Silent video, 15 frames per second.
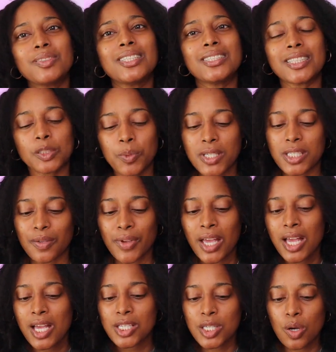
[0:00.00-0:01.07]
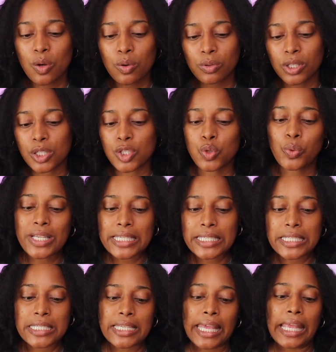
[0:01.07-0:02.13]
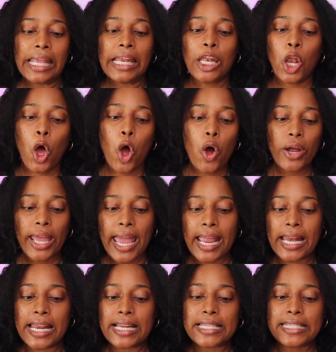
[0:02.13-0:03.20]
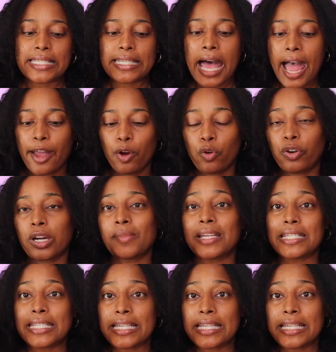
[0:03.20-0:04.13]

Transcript: is just expensive. So the Twist Elongating Style Cream is